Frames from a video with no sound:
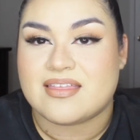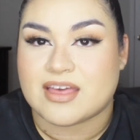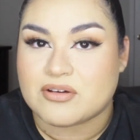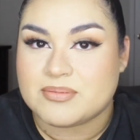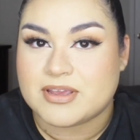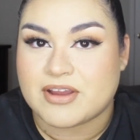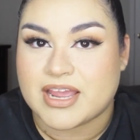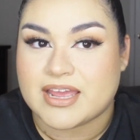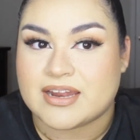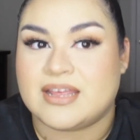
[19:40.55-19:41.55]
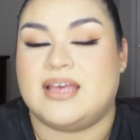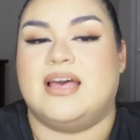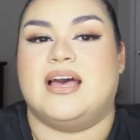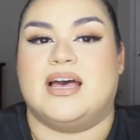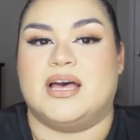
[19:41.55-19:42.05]
That would be great.
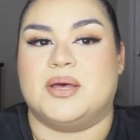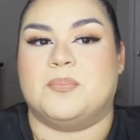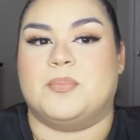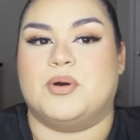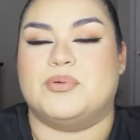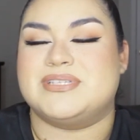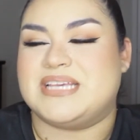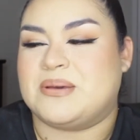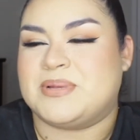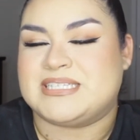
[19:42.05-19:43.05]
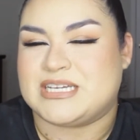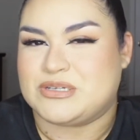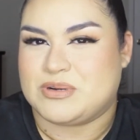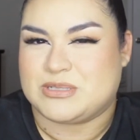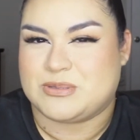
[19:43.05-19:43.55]
But we'll see how my
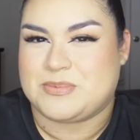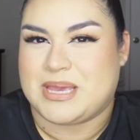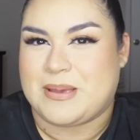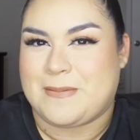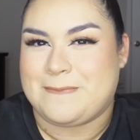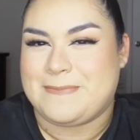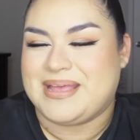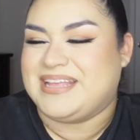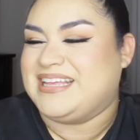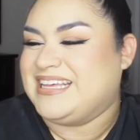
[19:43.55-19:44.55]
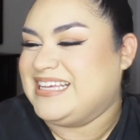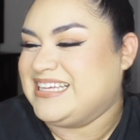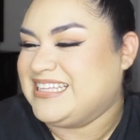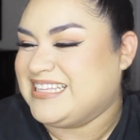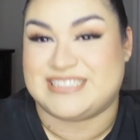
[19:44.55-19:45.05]
schedule works with me.
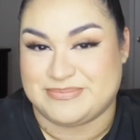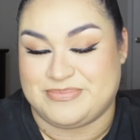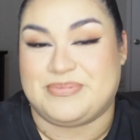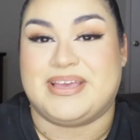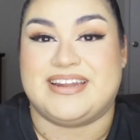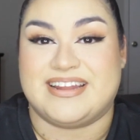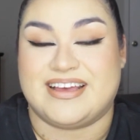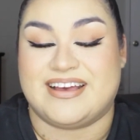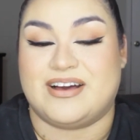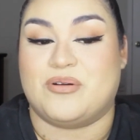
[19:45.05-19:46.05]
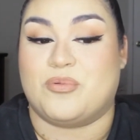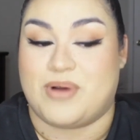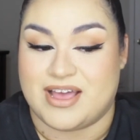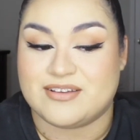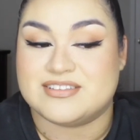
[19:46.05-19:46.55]
It's been a
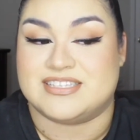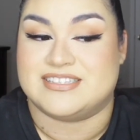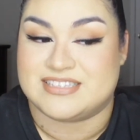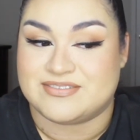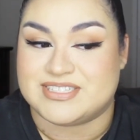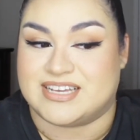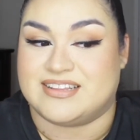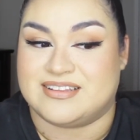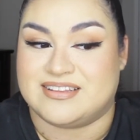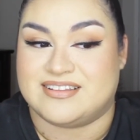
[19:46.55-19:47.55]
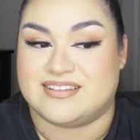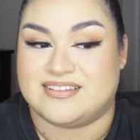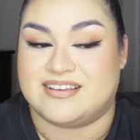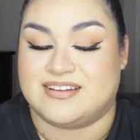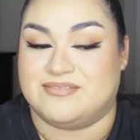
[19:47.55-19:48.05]
while since I've done
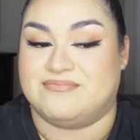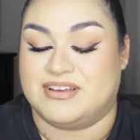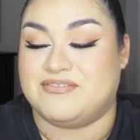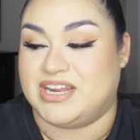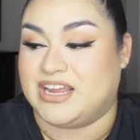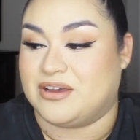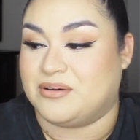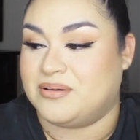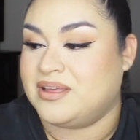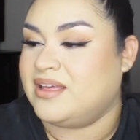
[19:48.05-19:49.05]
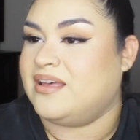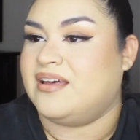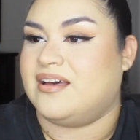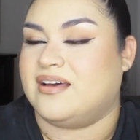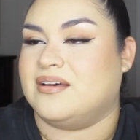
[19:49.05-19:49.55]
a video.
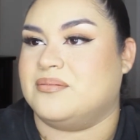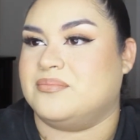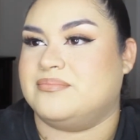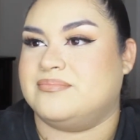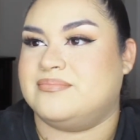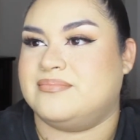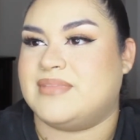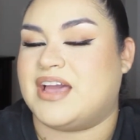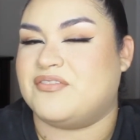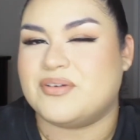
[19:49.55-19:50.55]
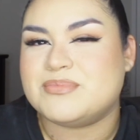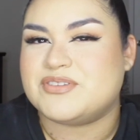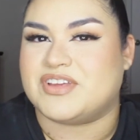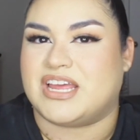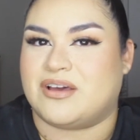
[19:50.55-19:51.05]
I filmed a
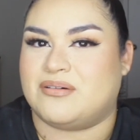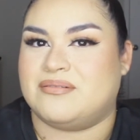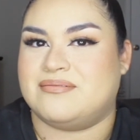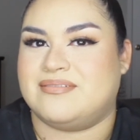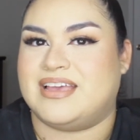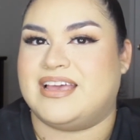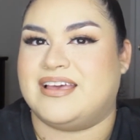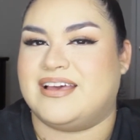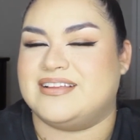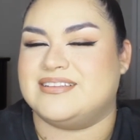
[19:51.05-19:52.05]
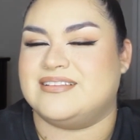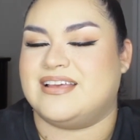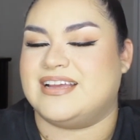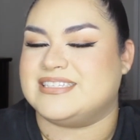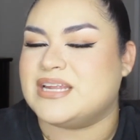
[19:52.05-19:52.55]
video,
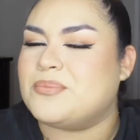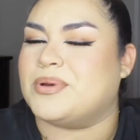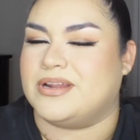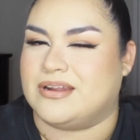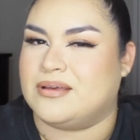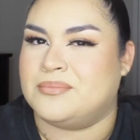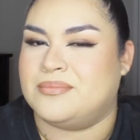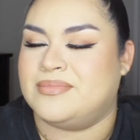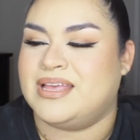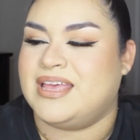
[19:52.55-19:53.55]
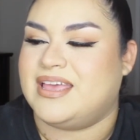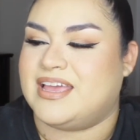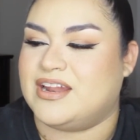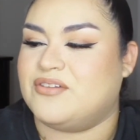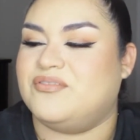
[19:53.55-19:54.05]
I didn't put it up,
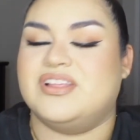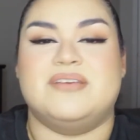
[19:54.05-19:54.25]
And now I'm